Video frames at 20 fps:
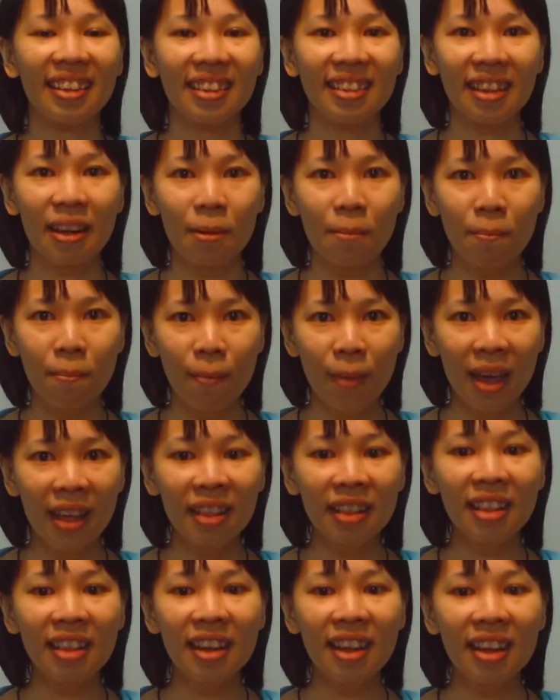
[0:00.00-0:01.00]
The main
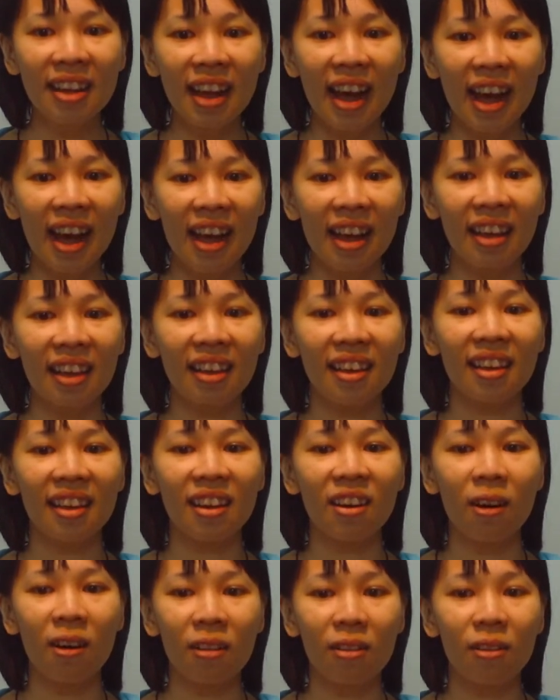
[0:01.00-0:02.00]
thing I
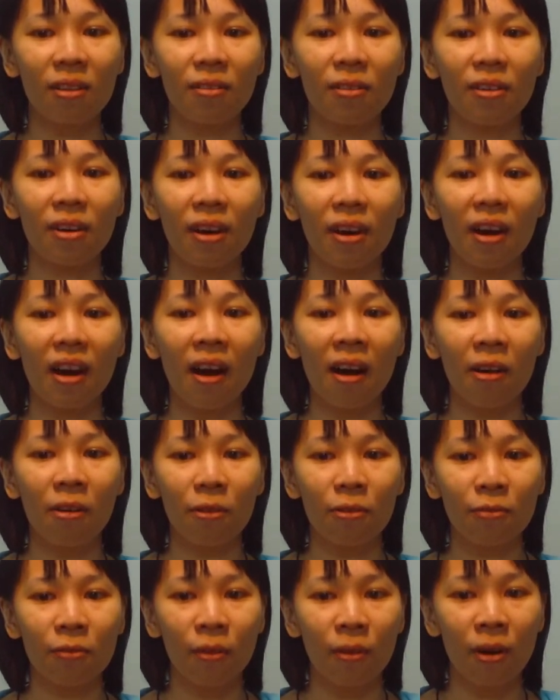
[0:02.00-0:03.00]
got out
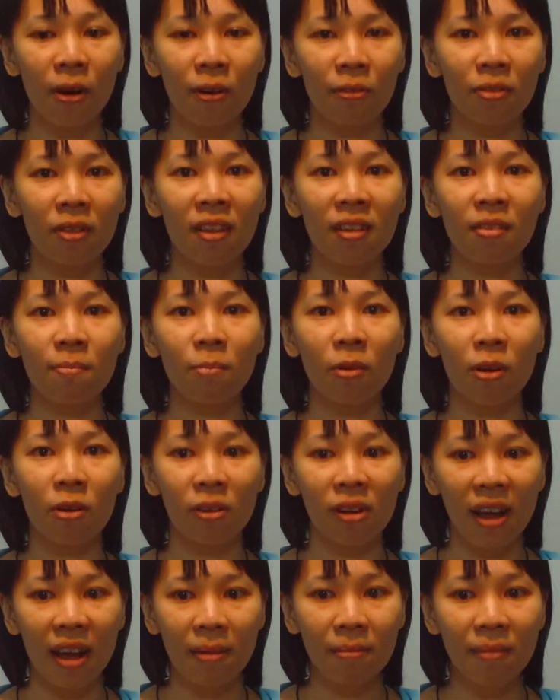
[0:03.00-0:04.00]
of this
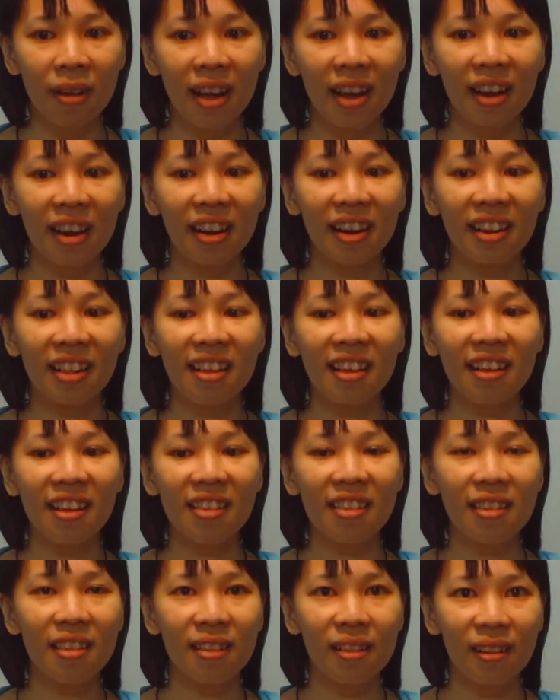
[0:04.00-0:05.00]
program
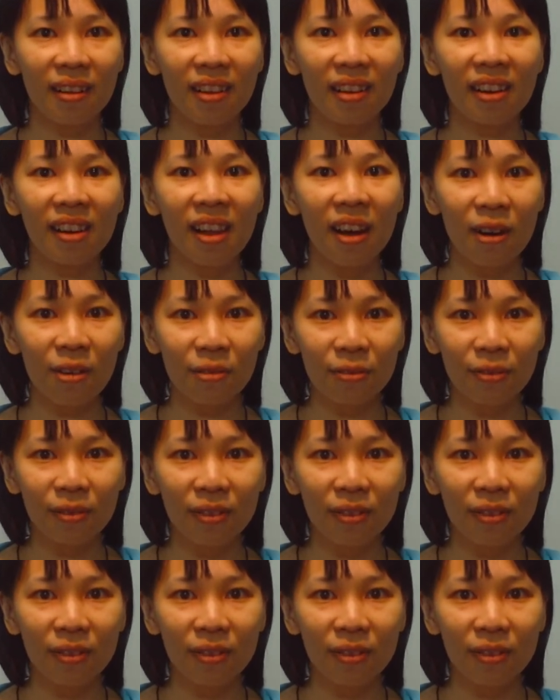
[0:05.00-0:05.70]
is love.